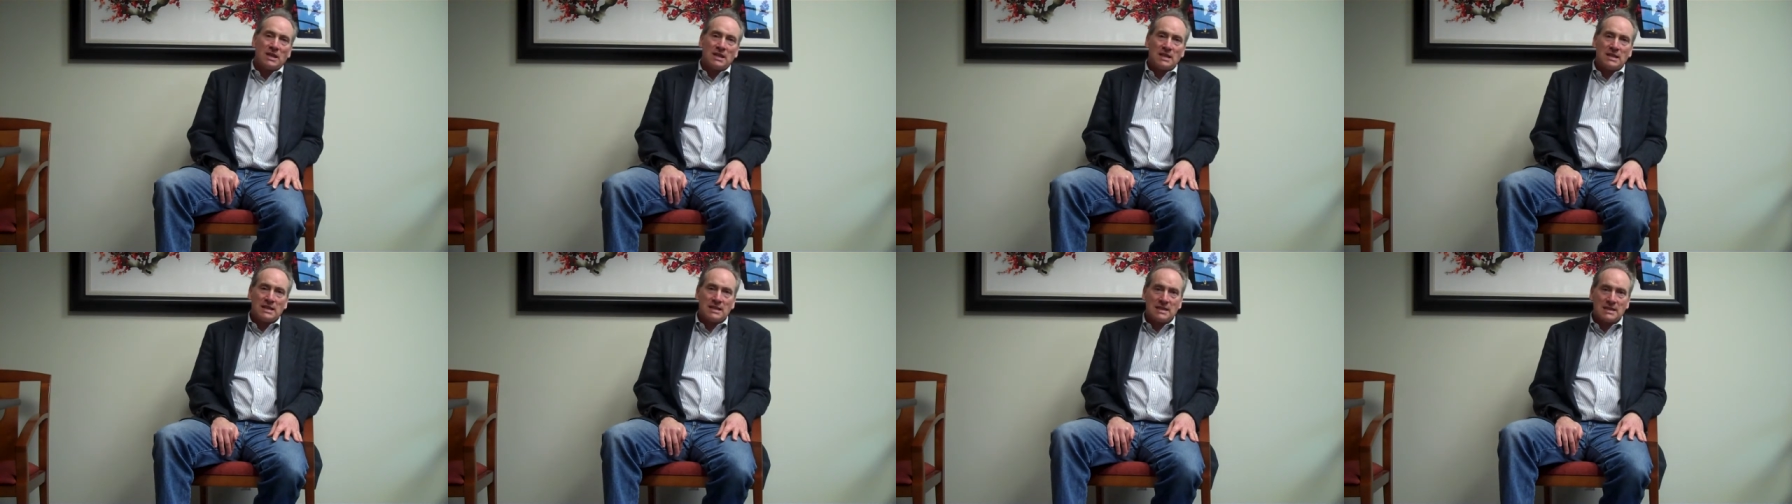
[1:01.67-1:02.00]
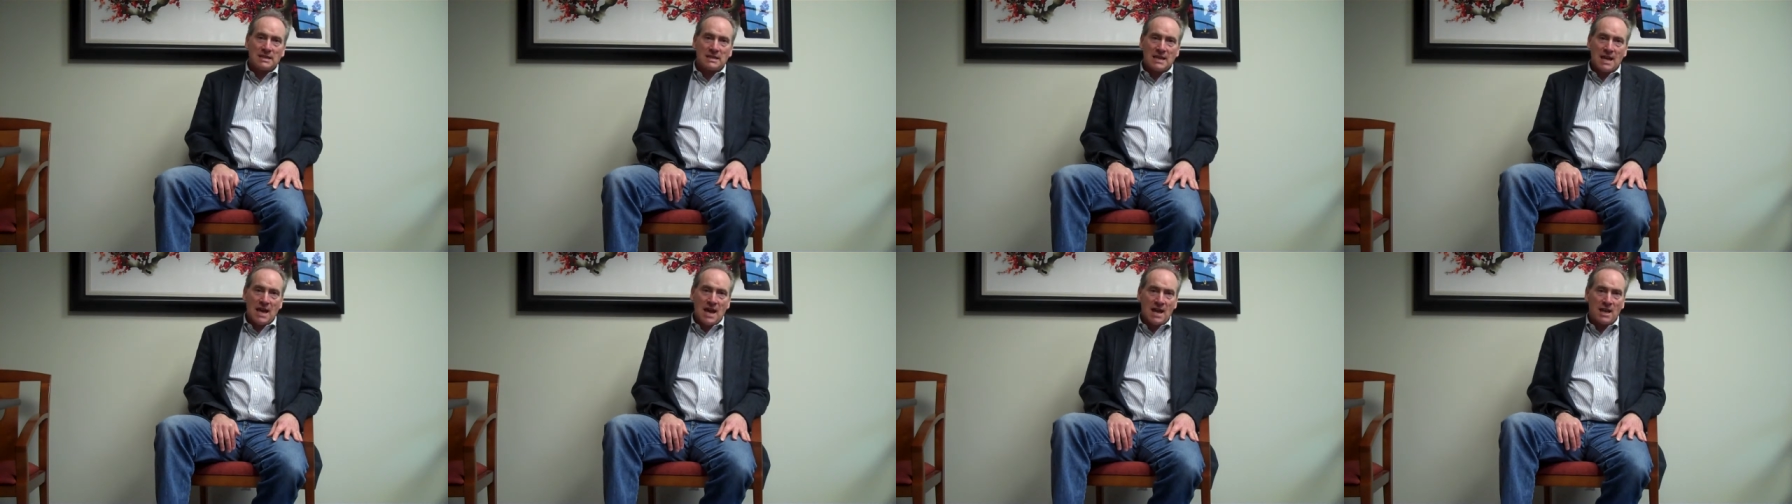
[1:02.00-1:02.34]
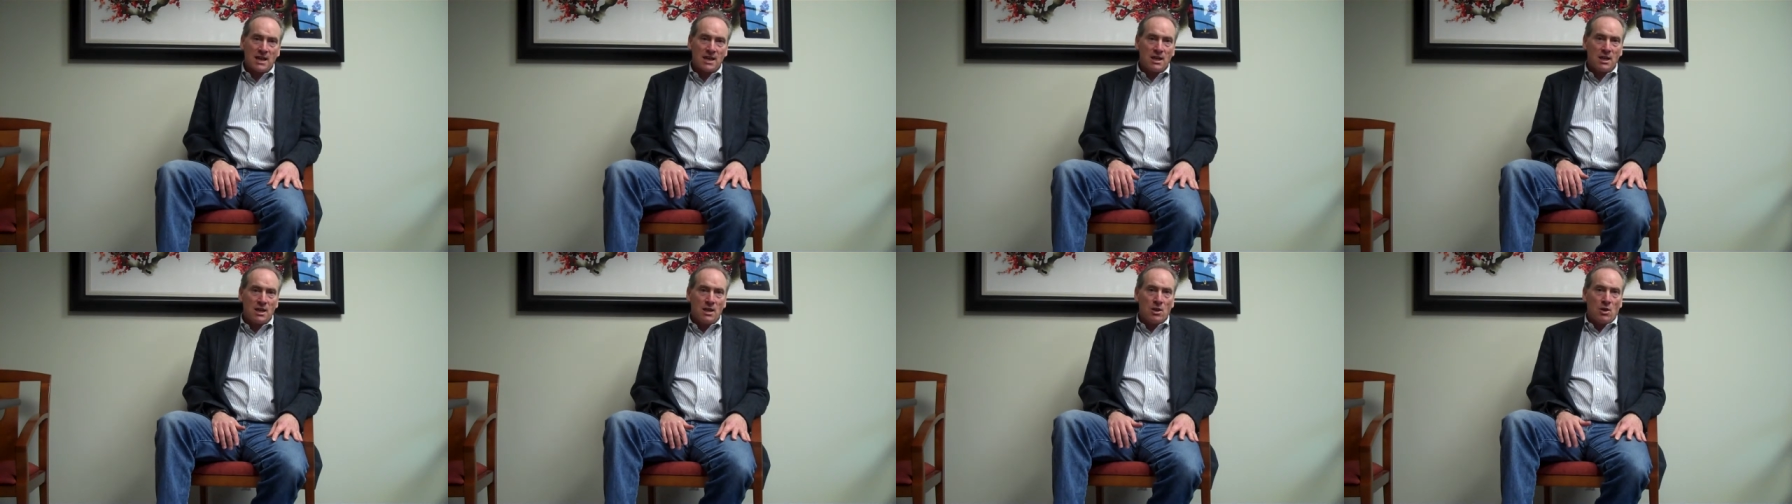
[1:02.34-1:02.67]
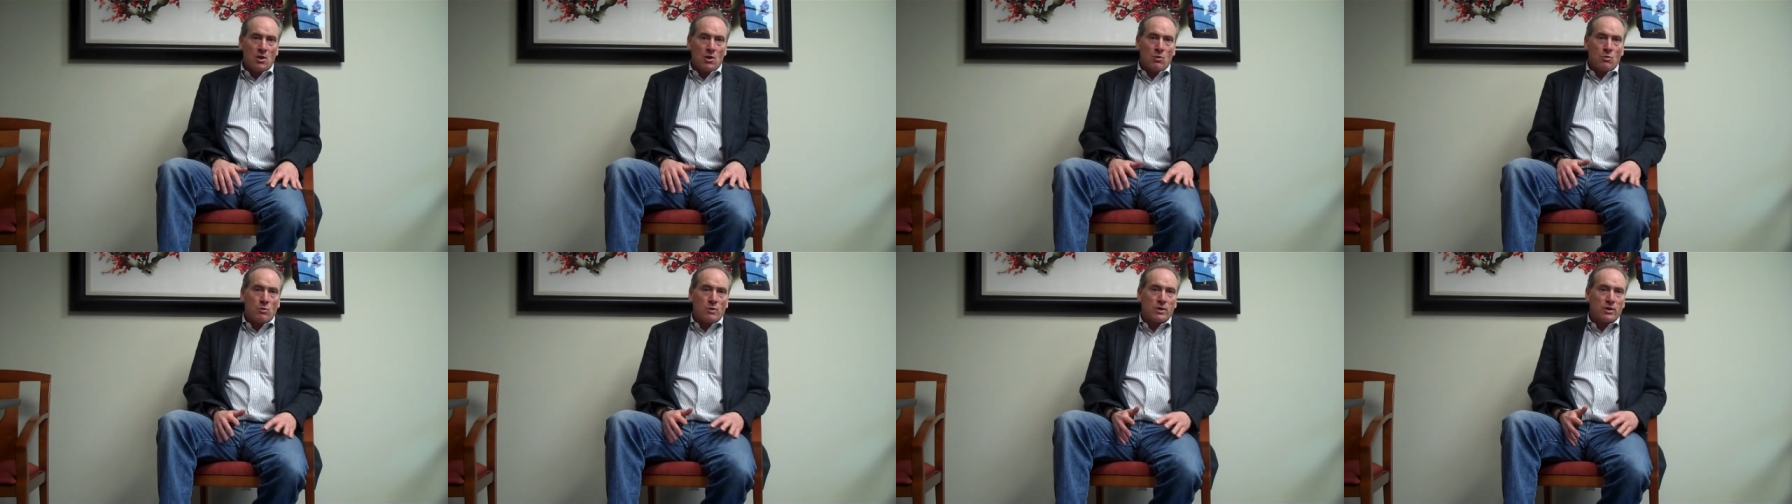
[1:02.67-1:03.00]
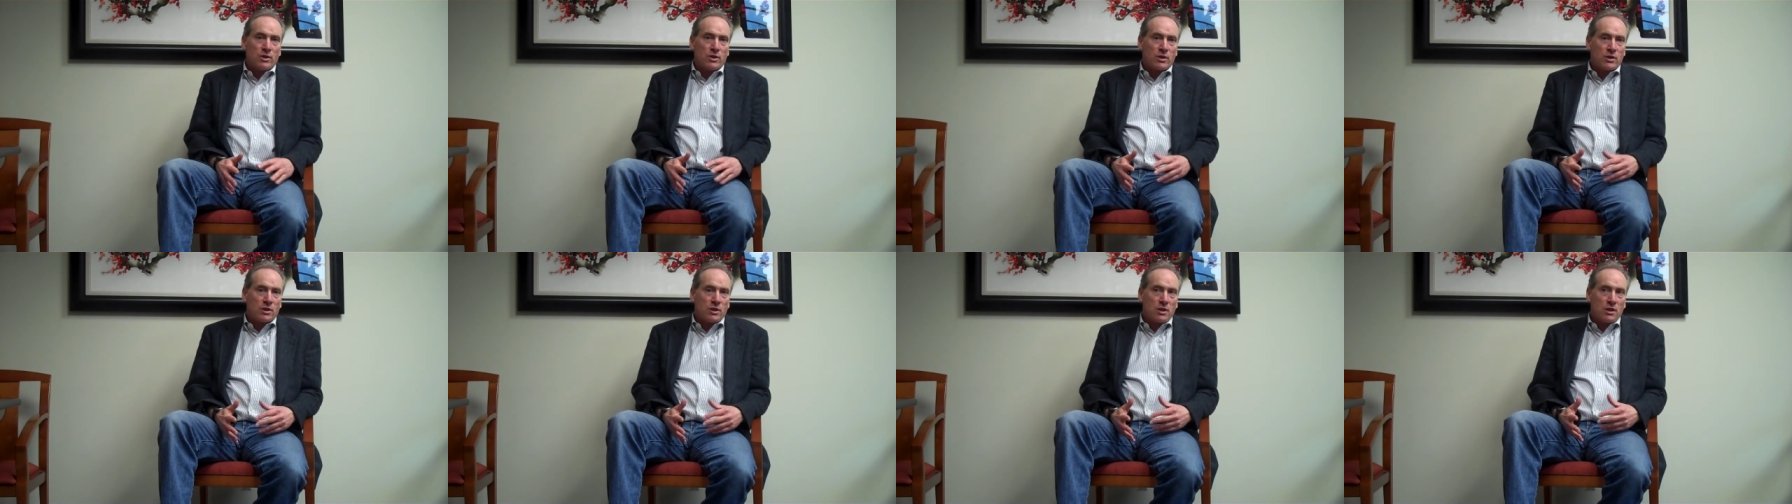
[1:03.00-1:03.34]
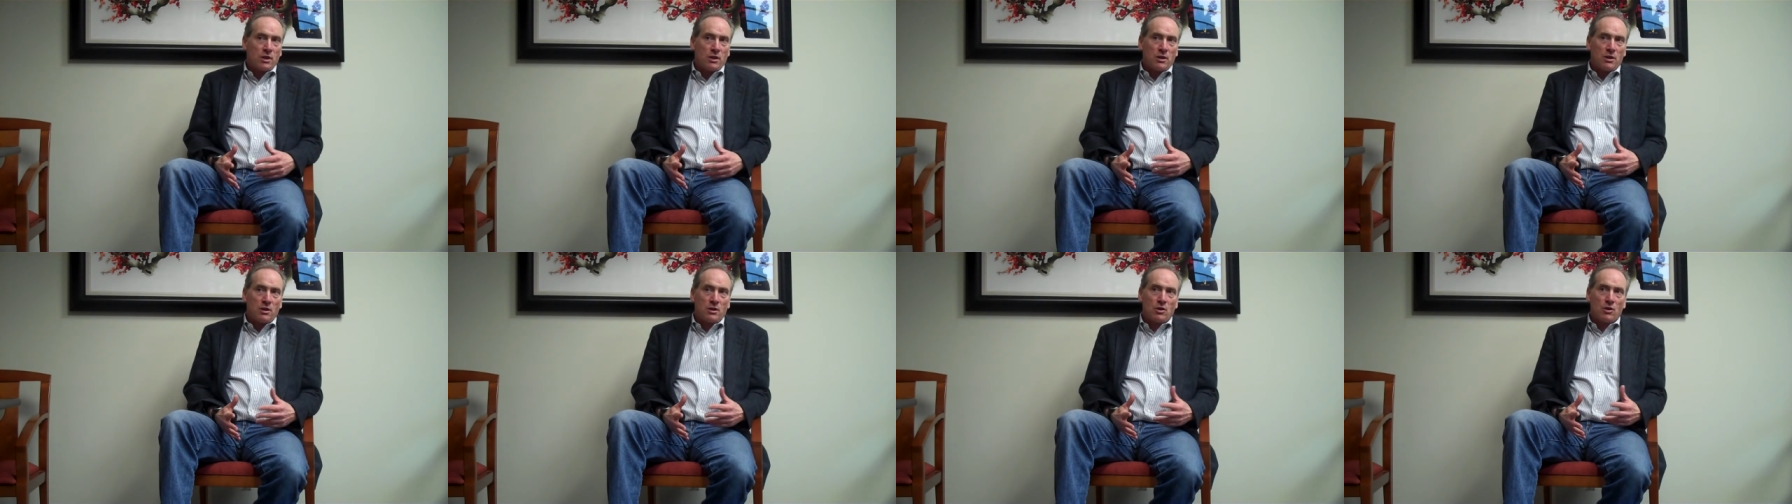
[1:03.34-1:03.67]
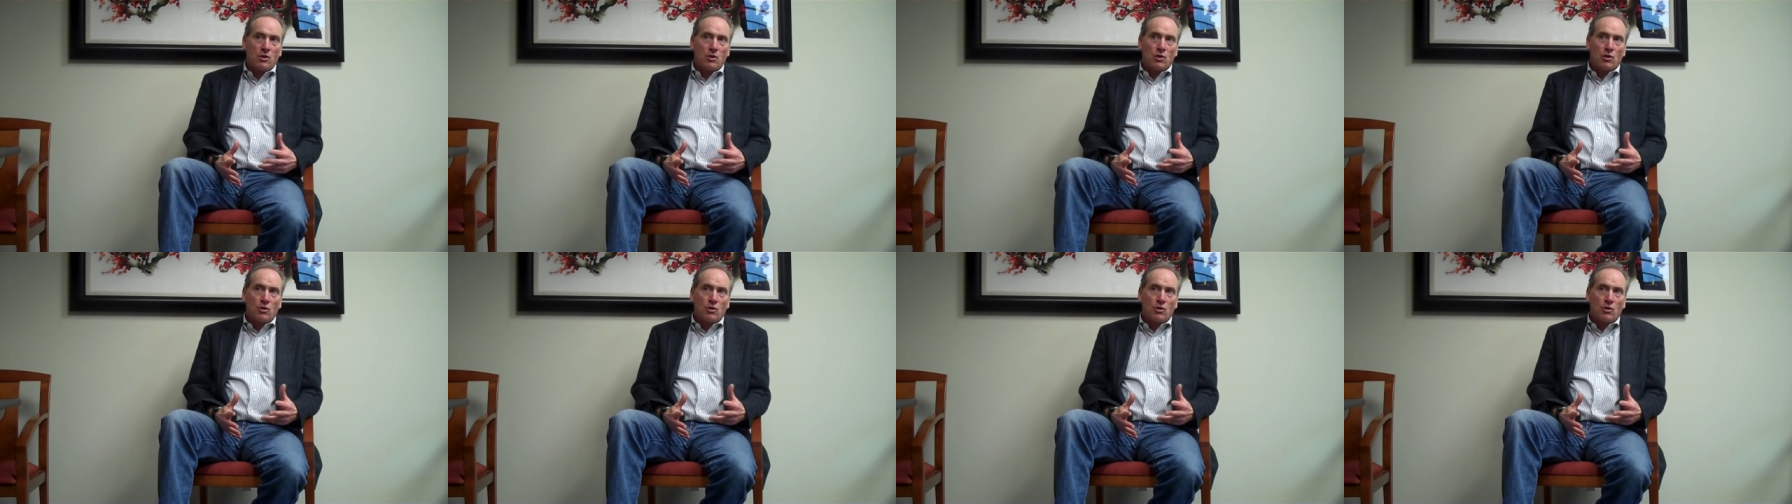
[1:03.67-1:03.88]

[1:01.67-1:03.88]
is that with the